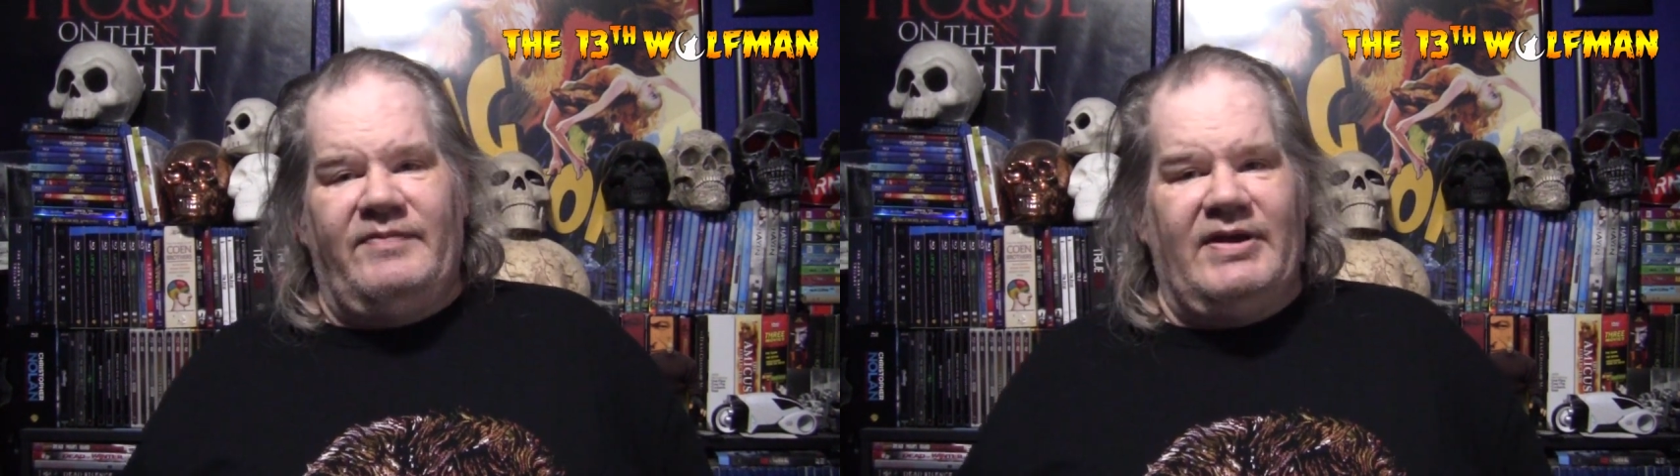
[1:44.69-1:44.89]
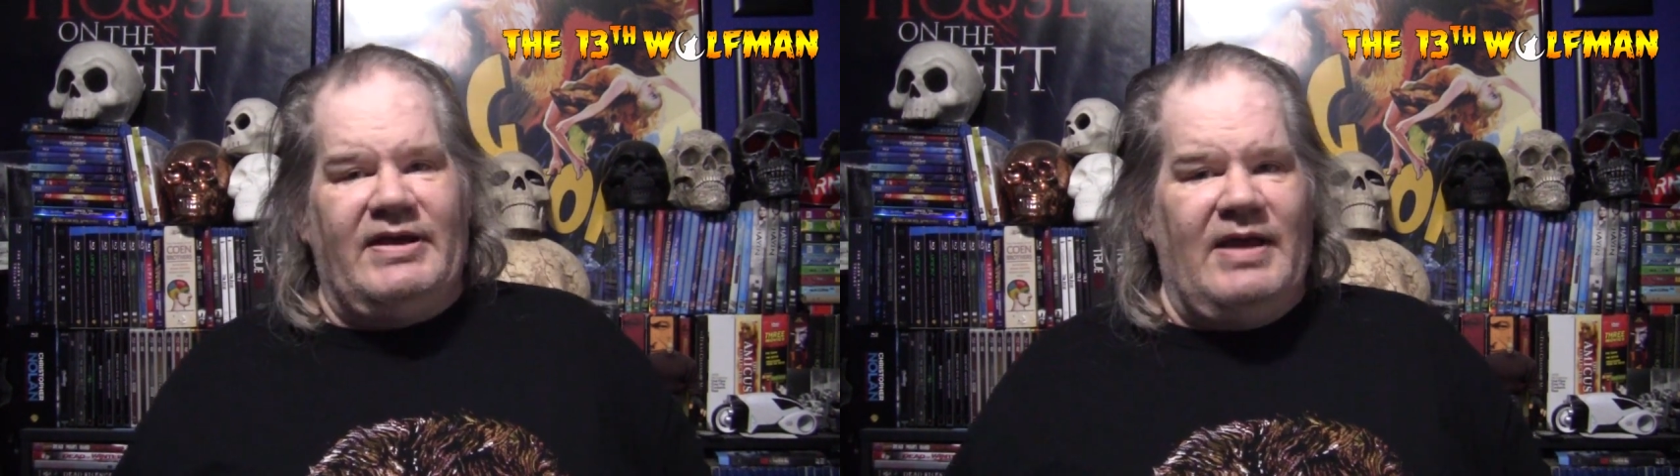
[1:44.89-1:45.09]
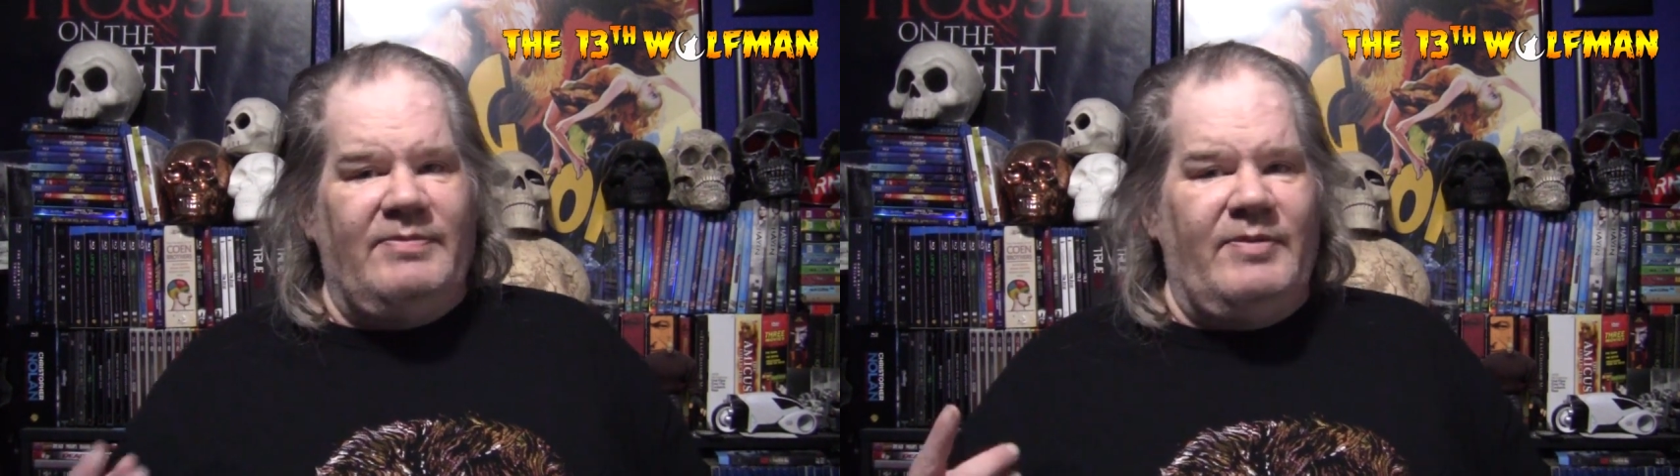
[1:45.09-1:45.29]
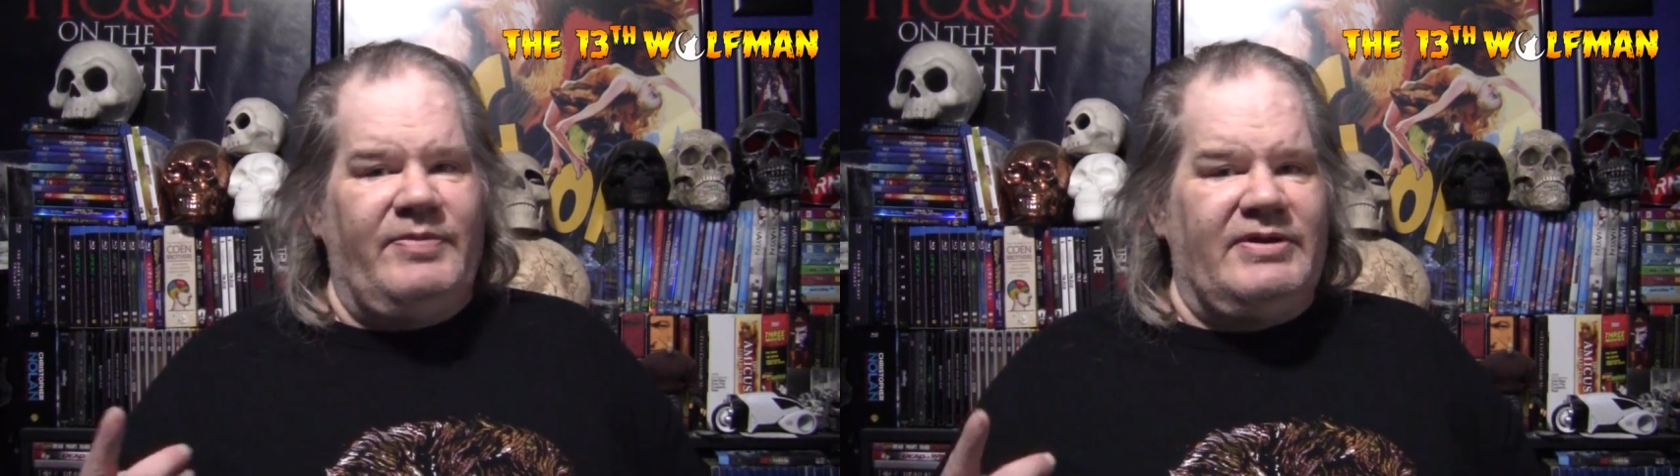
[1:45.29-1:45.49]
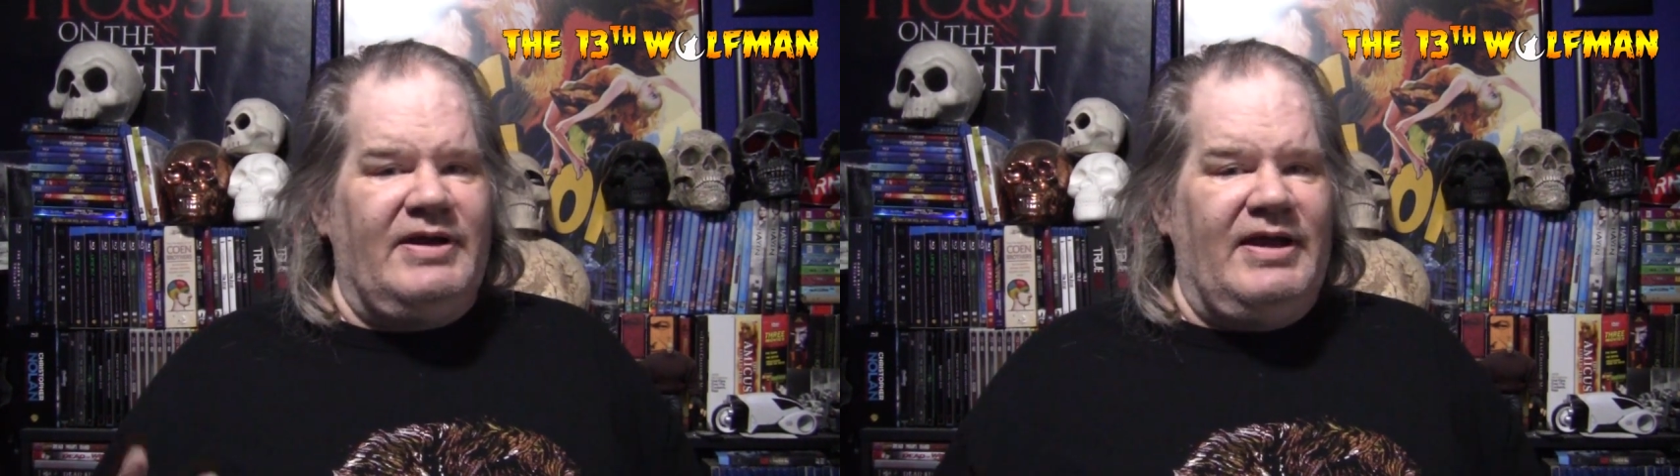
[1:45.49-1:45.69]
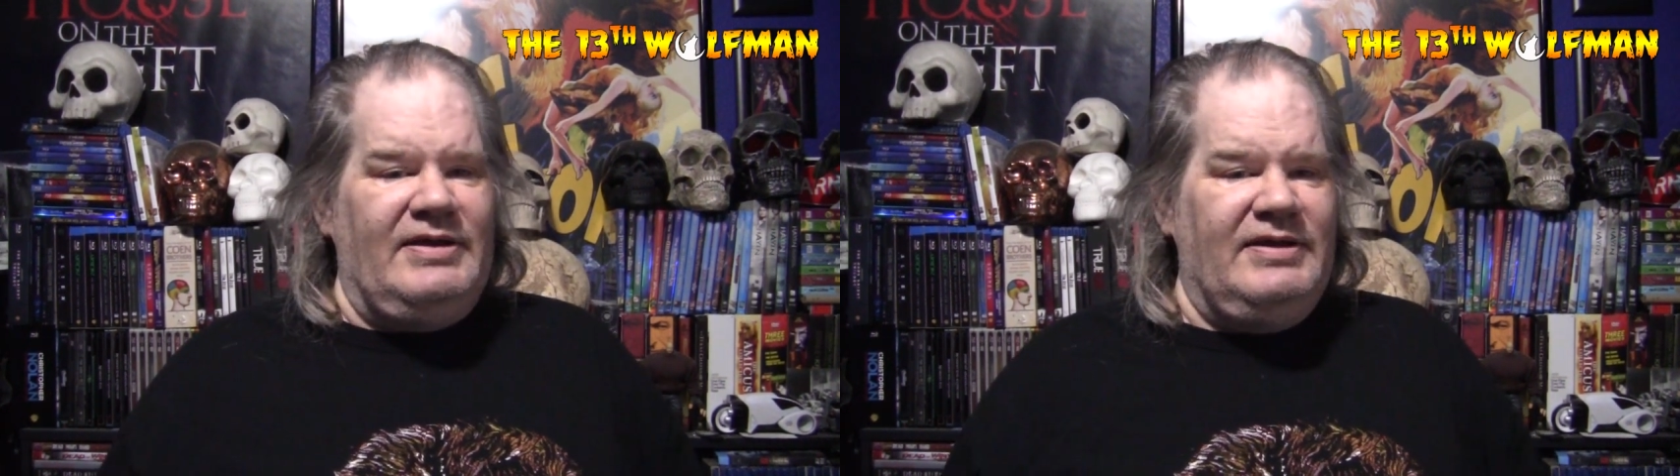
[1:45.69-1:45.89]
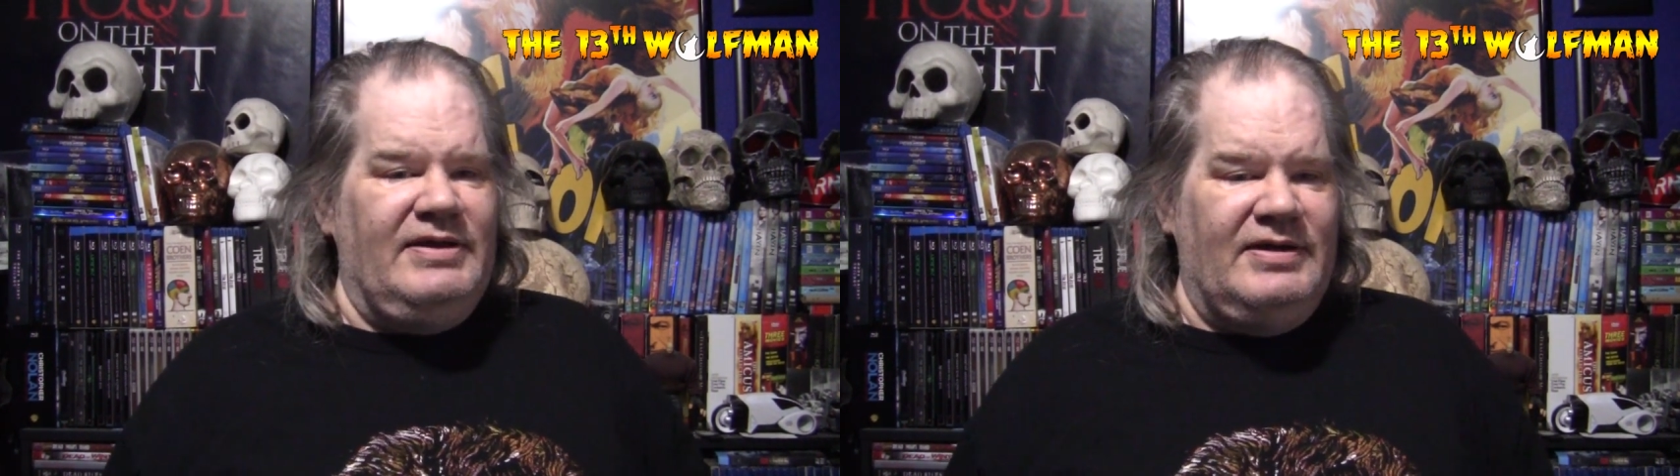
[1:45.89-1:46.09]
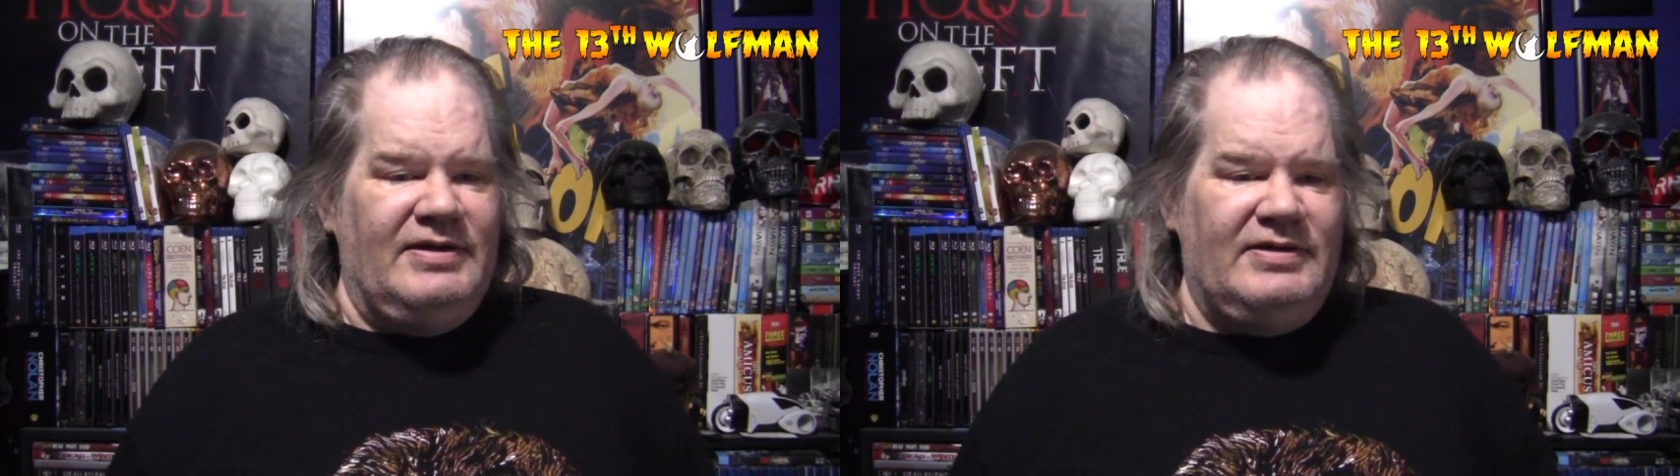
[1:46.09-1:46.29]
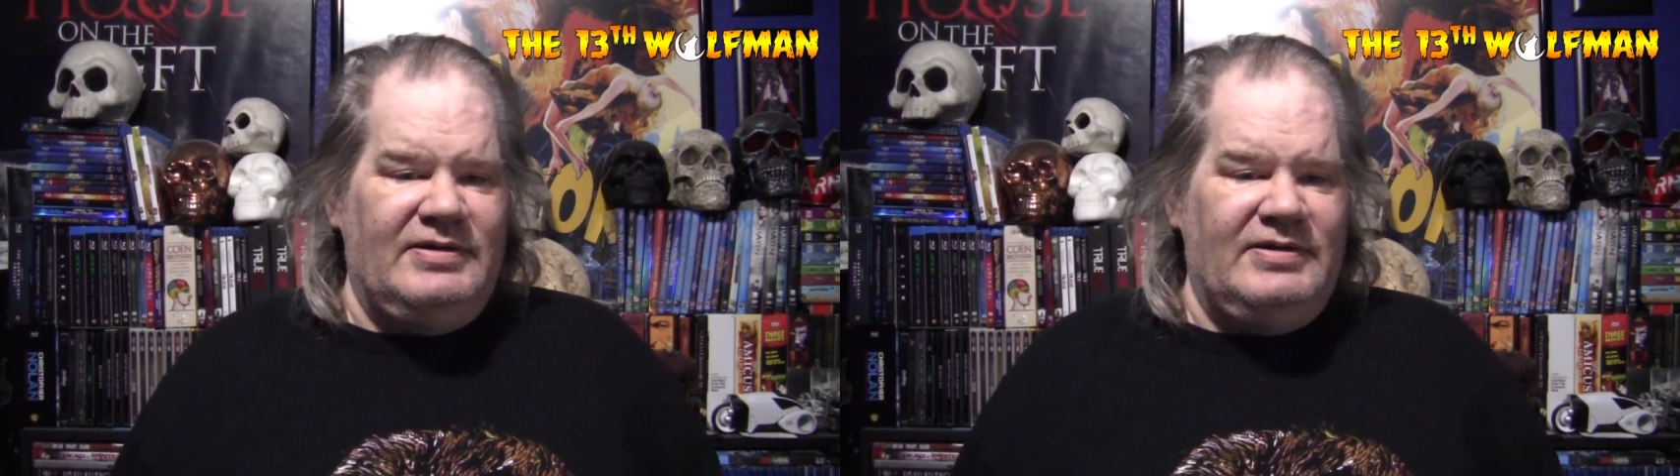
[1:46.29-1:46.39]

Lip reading: but I came up with an idea.